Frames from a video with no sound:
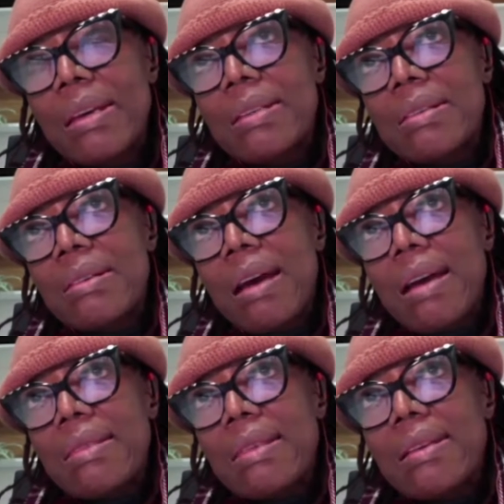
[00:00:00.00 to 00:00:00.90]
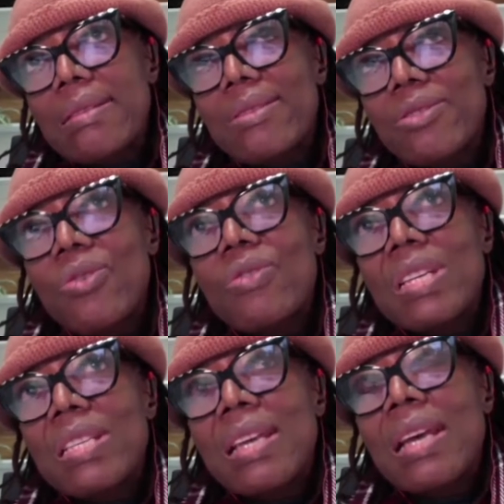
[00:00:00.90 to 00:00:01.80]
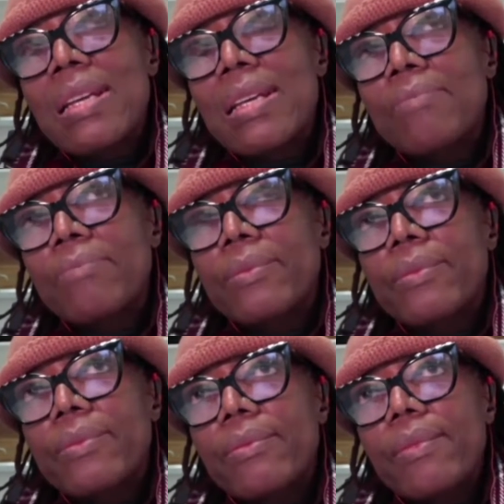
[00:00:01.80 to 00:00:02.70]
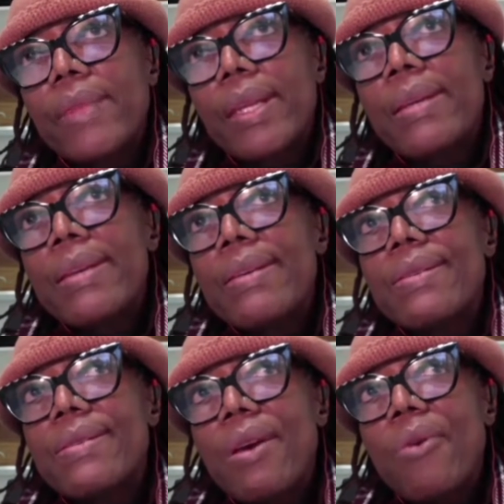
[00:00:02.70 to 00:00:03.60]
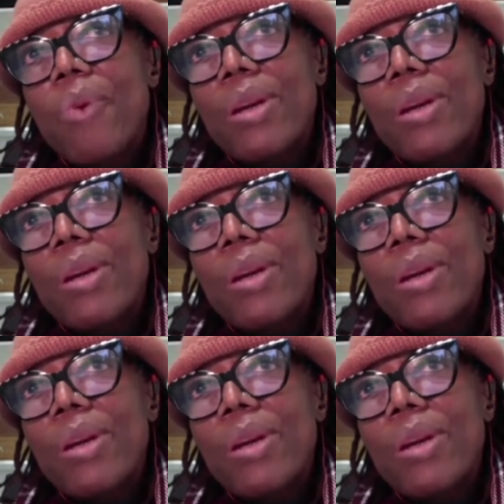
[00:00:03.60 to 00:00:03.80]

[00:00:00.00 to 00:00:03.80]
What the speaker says: So I think storytelling is one